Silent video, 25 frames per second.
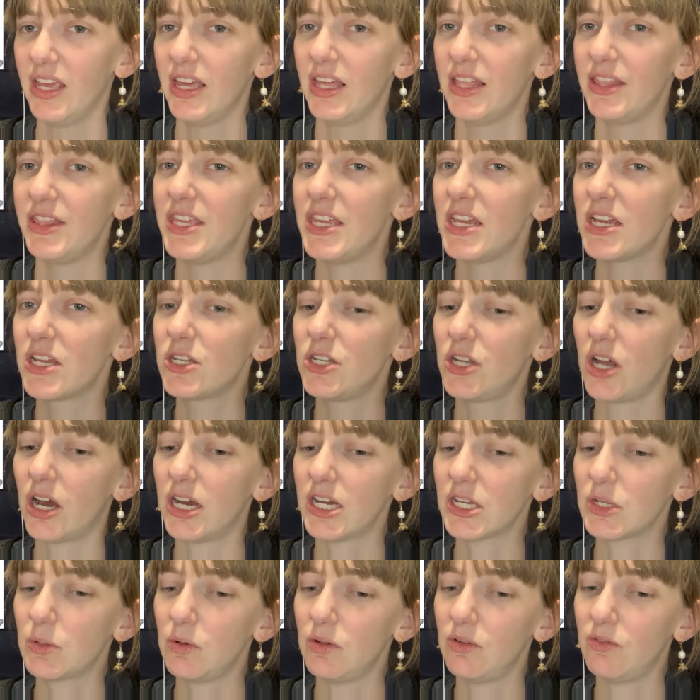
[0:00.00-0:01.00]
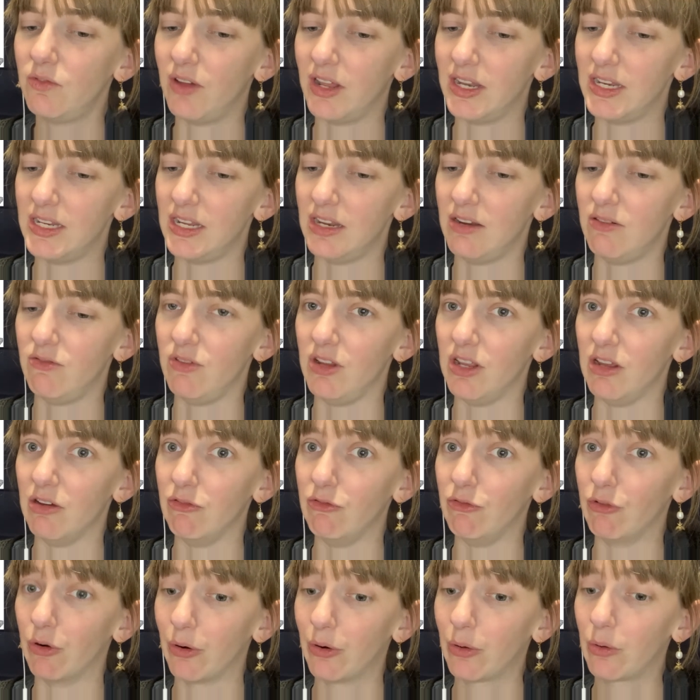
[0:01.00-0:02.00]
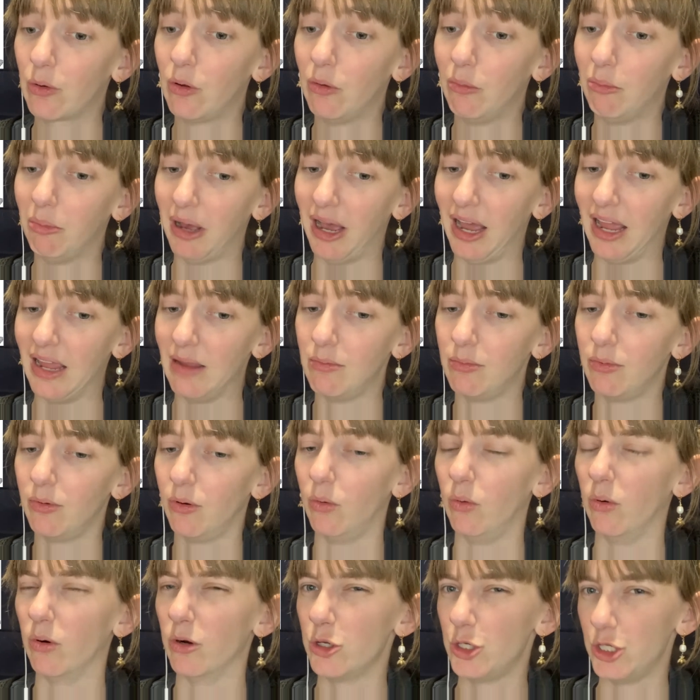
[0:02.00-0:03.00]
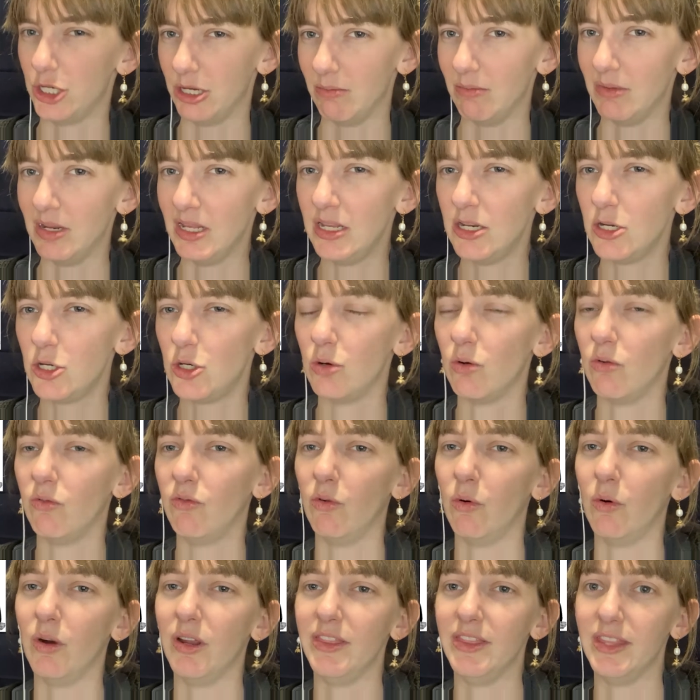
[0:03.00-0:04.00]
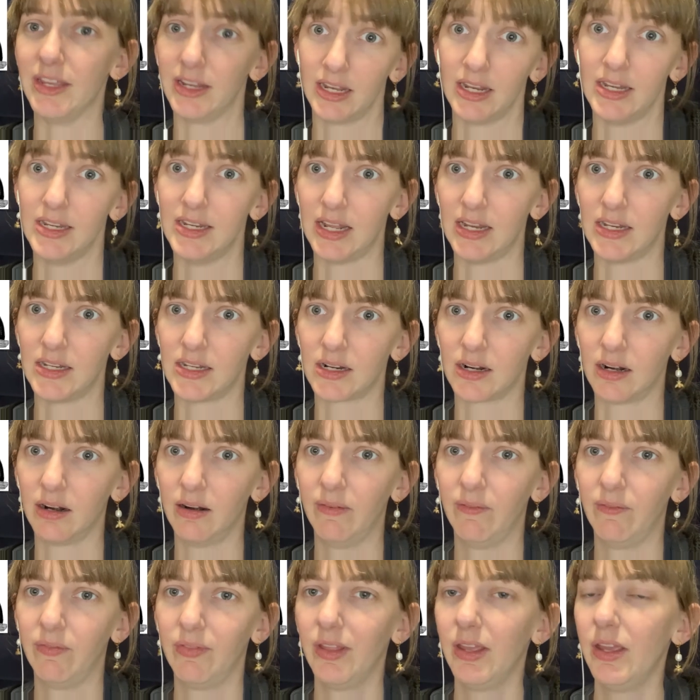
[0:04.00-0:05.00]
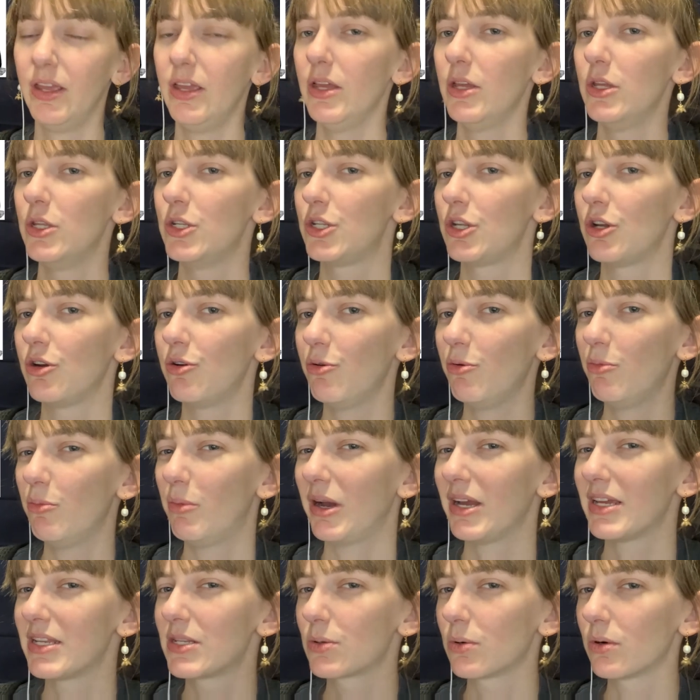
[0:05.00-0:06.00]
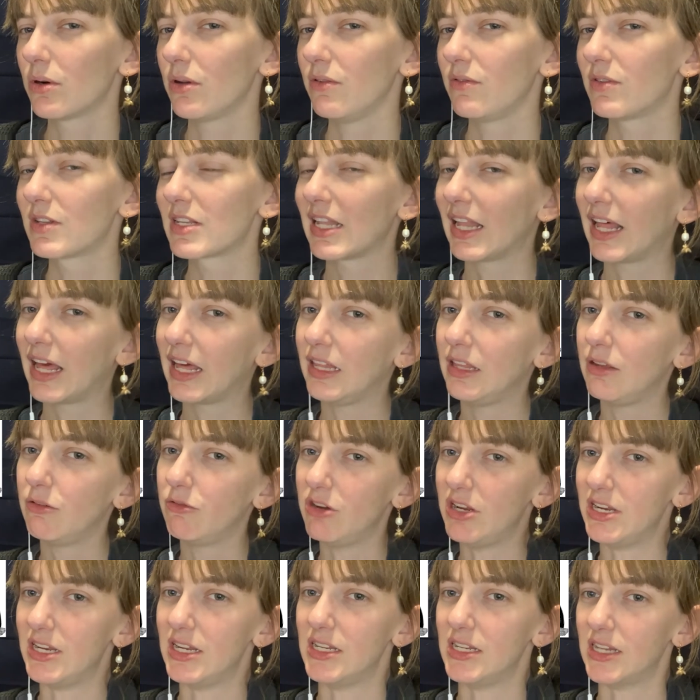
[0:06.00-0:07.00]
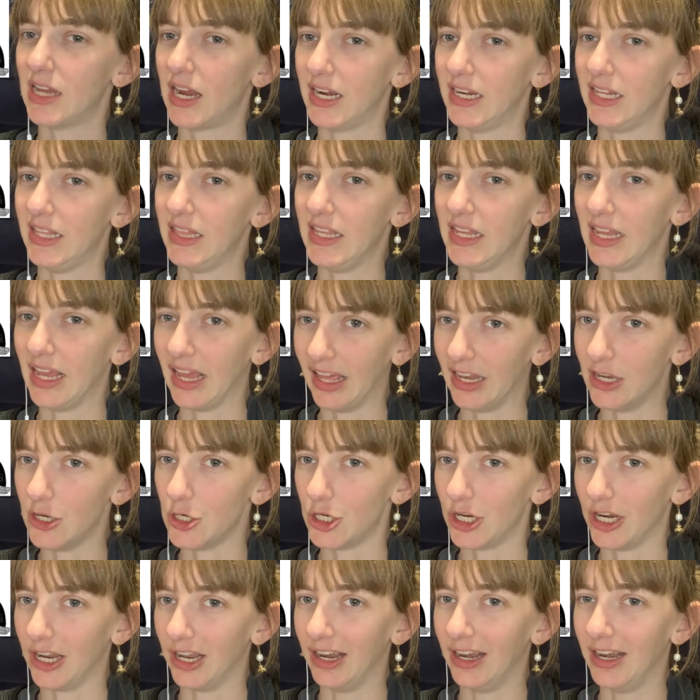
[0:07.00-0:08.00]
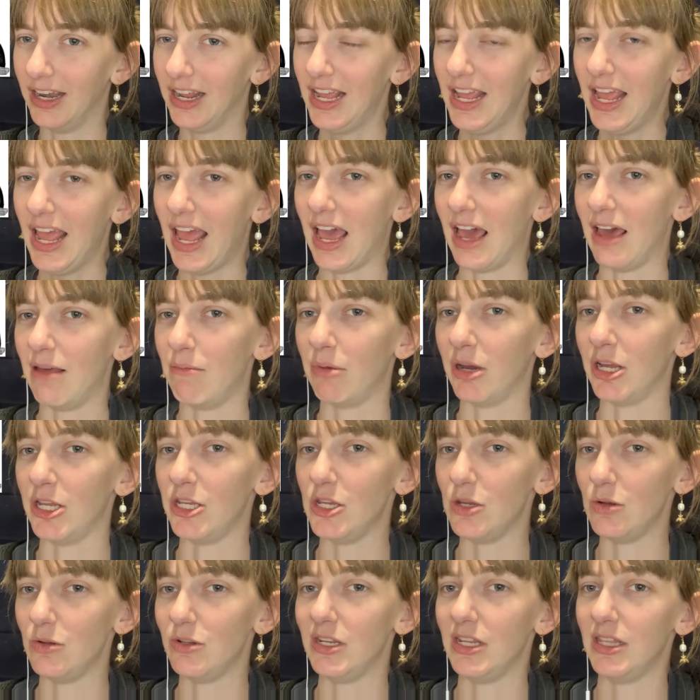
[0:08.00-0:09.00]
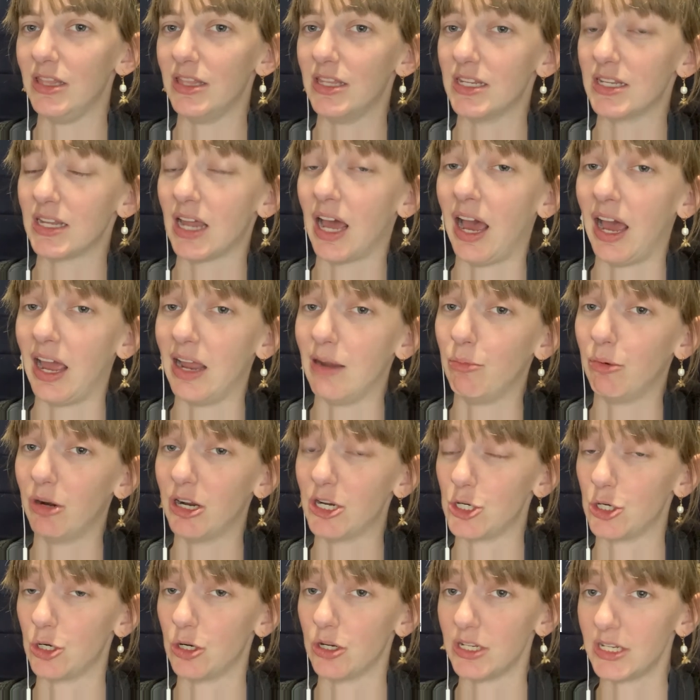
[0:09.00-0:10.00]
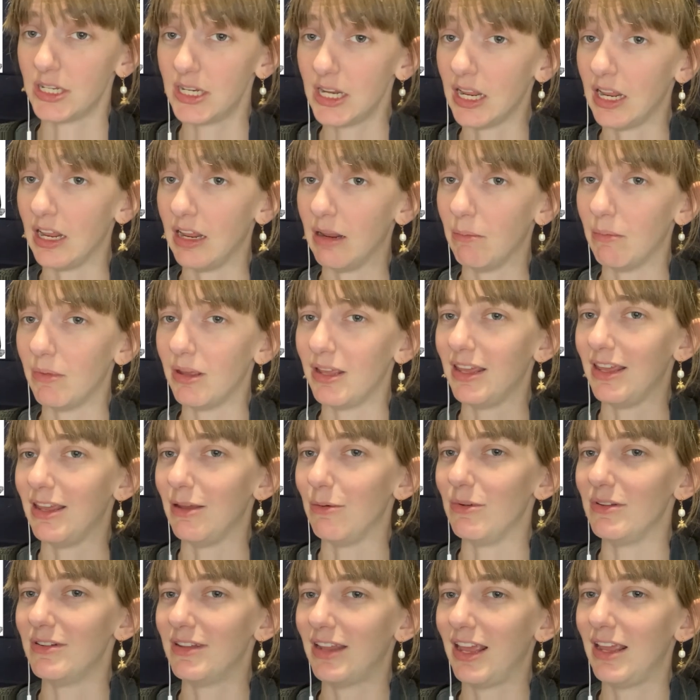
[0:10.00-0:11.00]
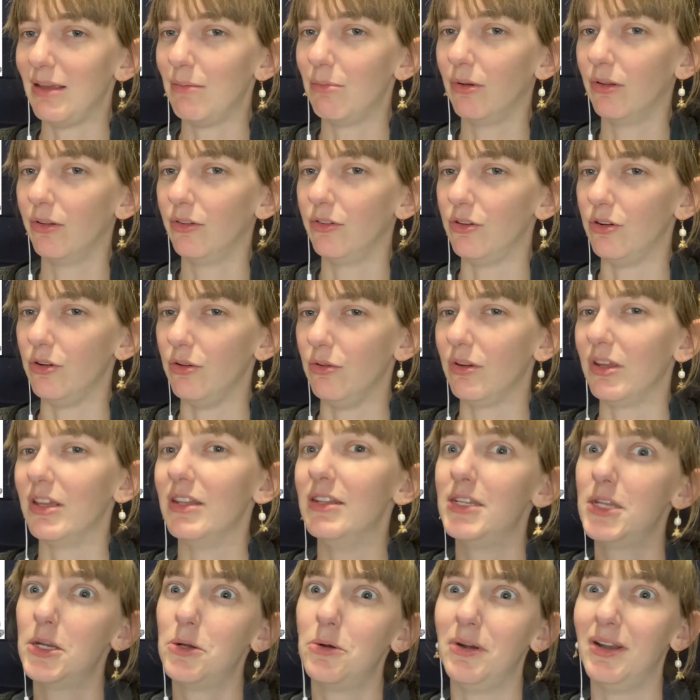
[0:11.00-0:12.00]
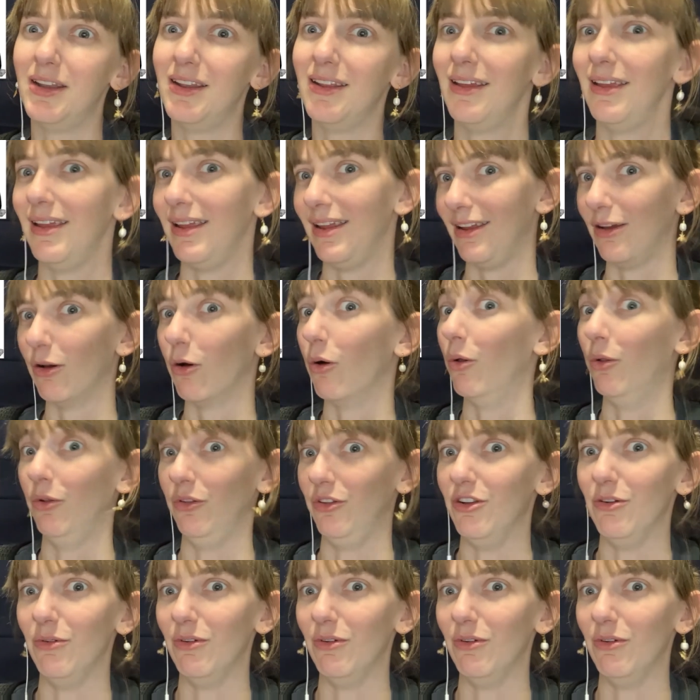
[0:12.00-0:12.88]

The exhaust was vented via vertical pipe or chimney to avoid the condenser. So, by sort of slightly redesigning the engine and by using this high pressure steam, he was able to consider it a whole new